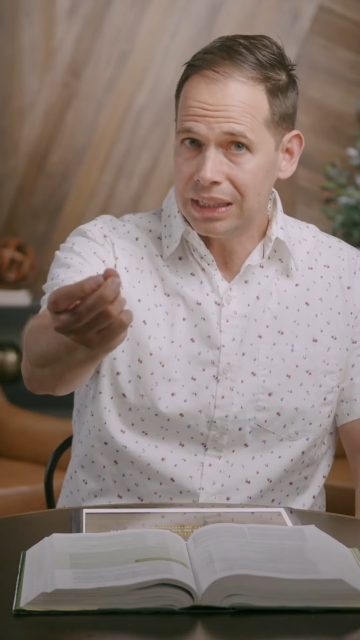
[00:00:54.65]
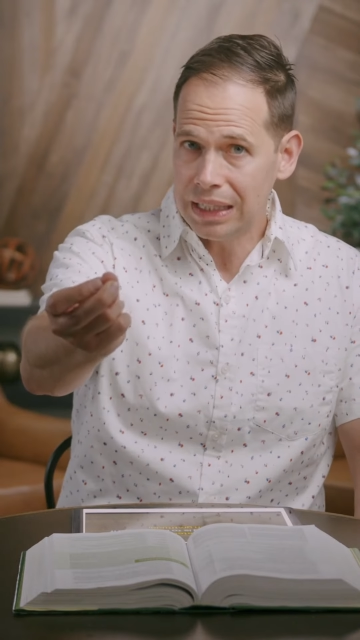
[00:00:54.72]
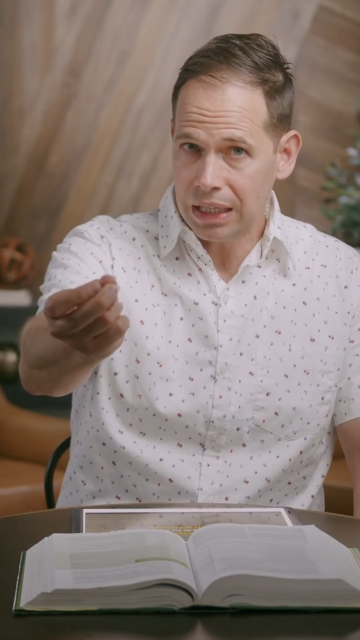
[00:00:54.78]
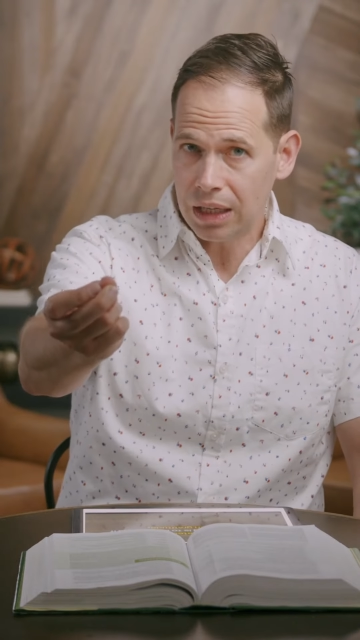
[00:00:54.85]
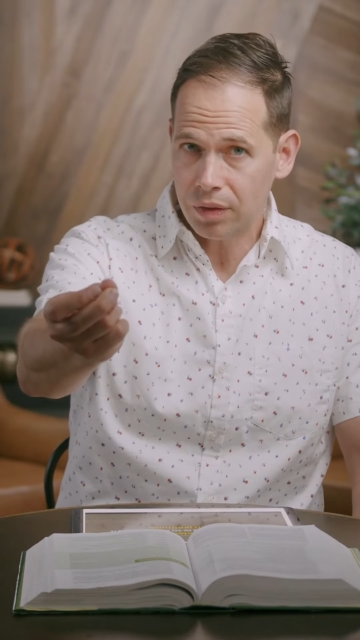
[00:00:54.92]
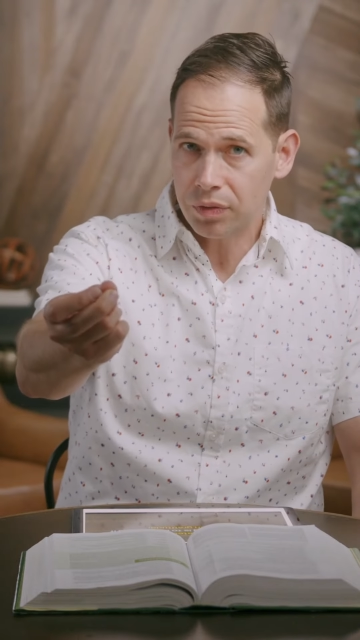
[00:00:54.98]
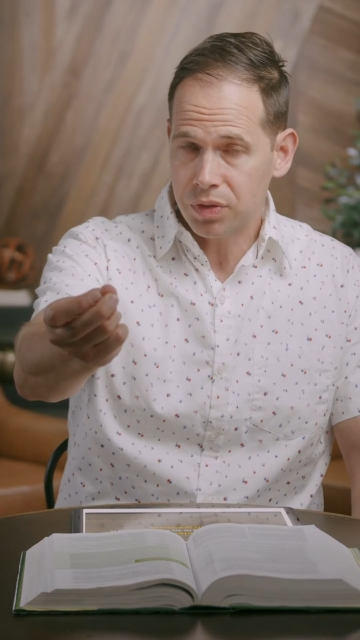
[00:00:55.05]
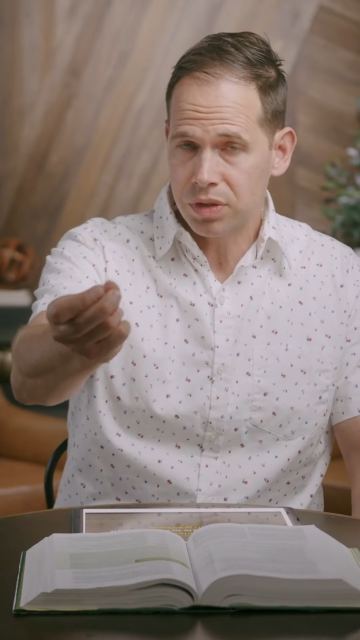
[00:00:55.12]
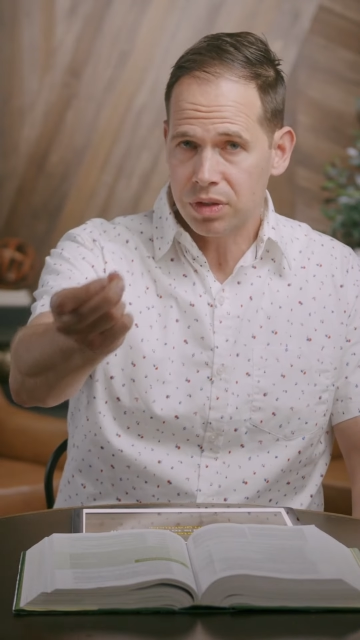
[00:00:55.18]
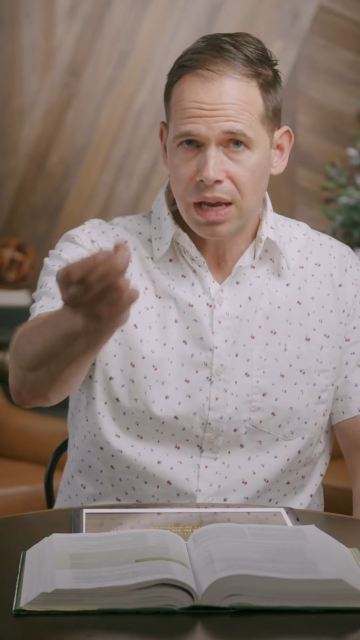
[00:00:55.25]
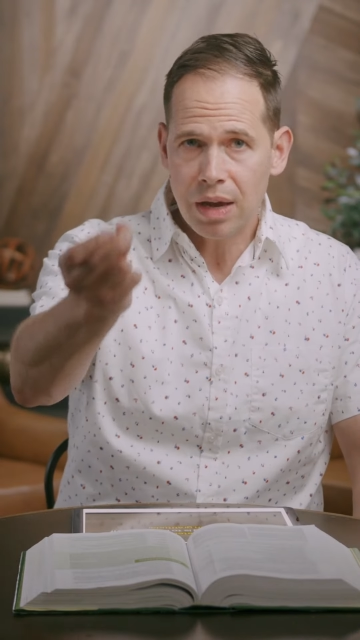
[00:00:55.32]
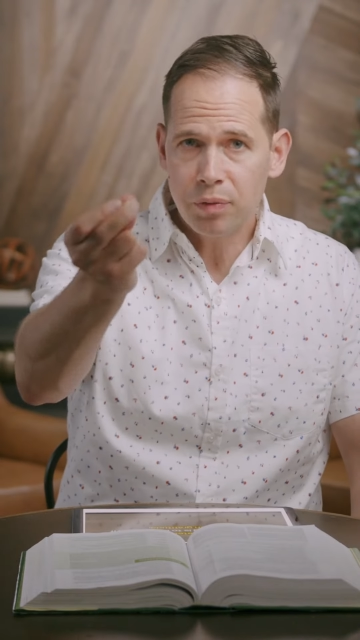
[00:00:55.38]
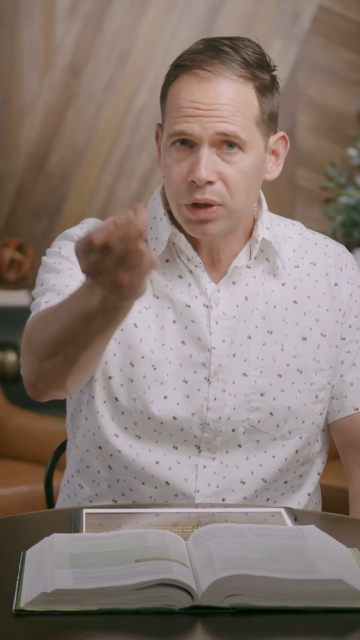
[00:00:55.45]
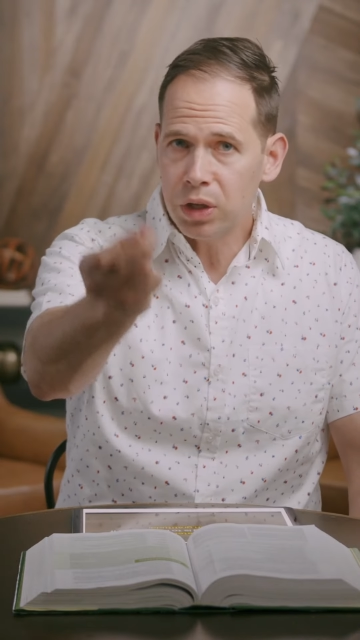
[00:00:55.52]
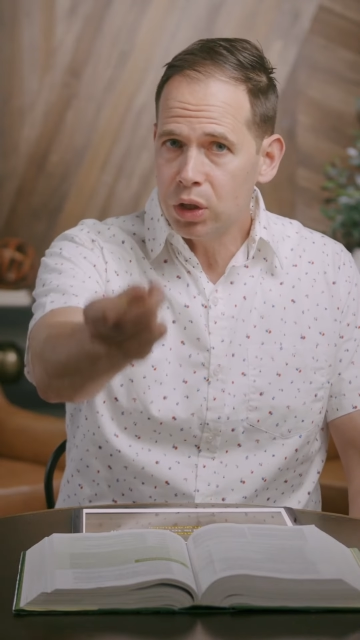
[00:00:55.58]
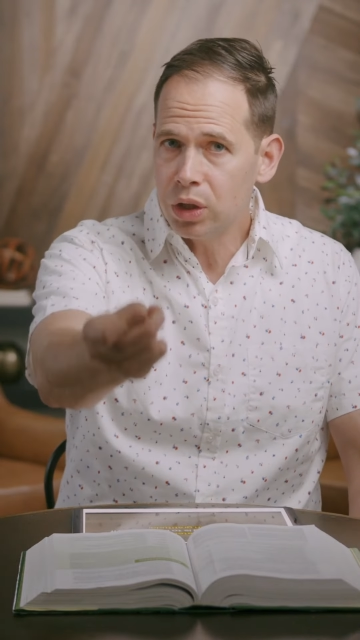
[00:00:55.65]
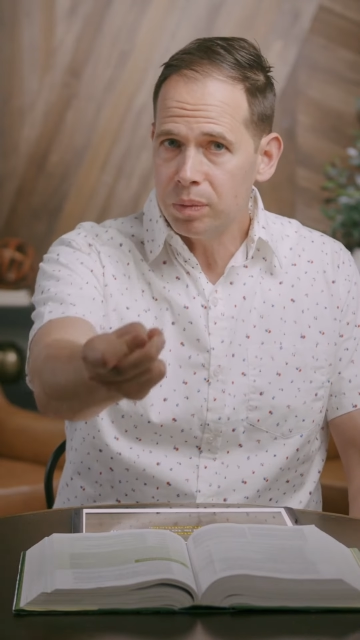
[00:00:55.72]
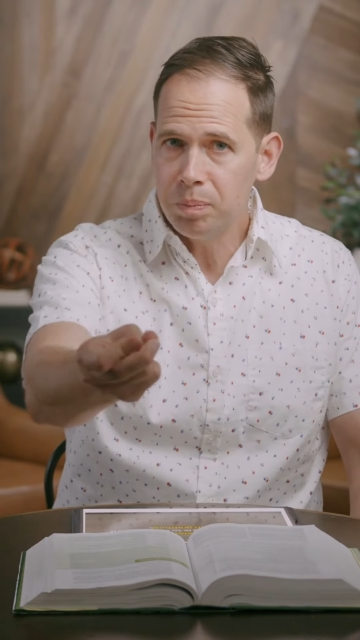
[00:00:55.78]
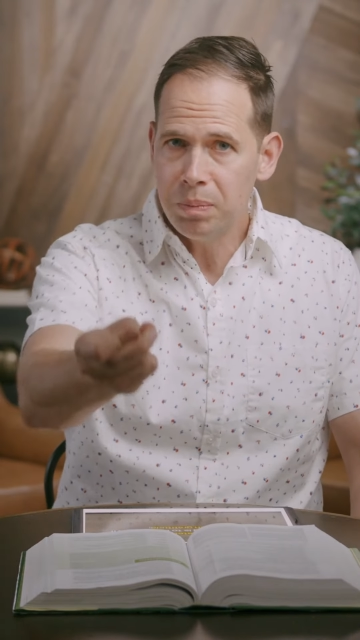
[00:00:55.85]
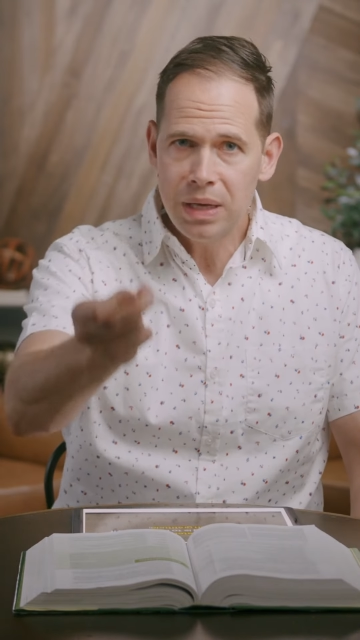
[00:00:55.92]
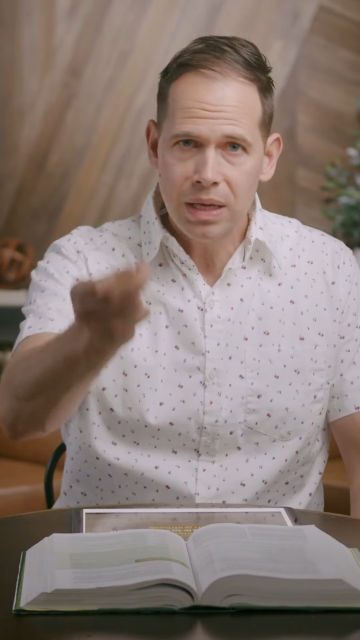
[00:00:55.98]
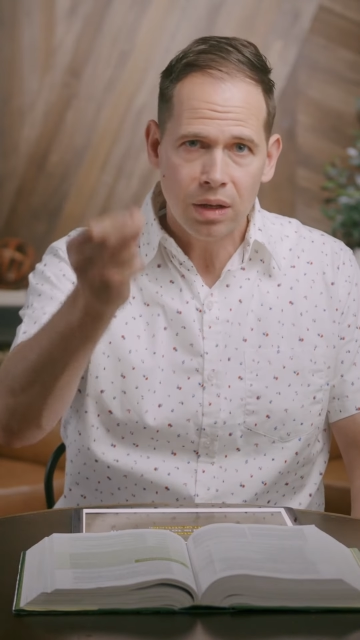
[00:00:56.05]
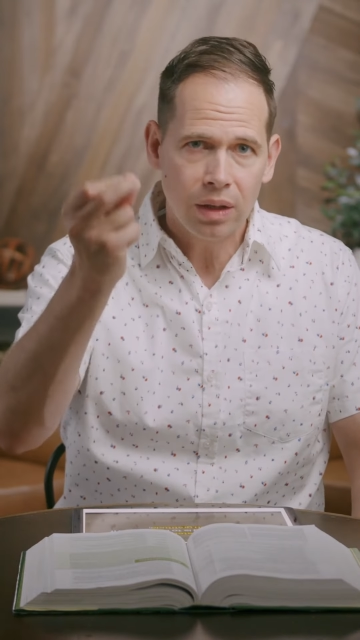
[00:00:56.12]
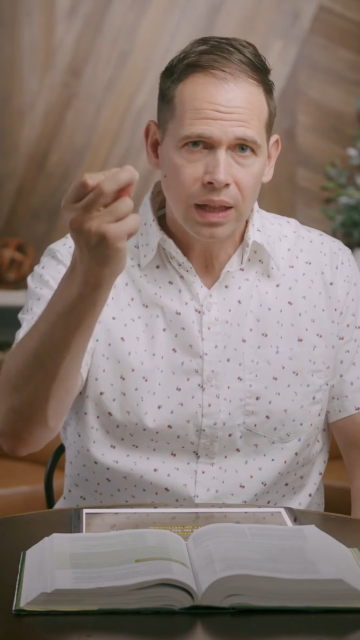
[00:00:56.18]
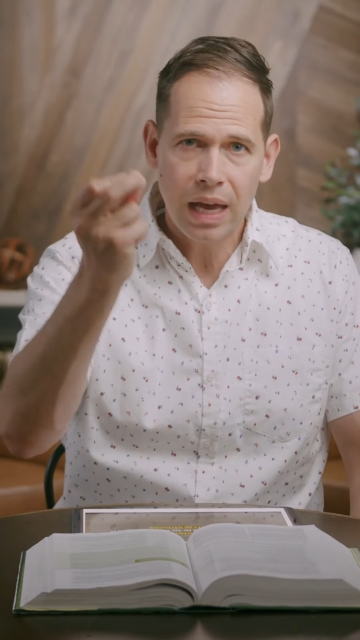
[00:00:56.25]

gifts every good meal,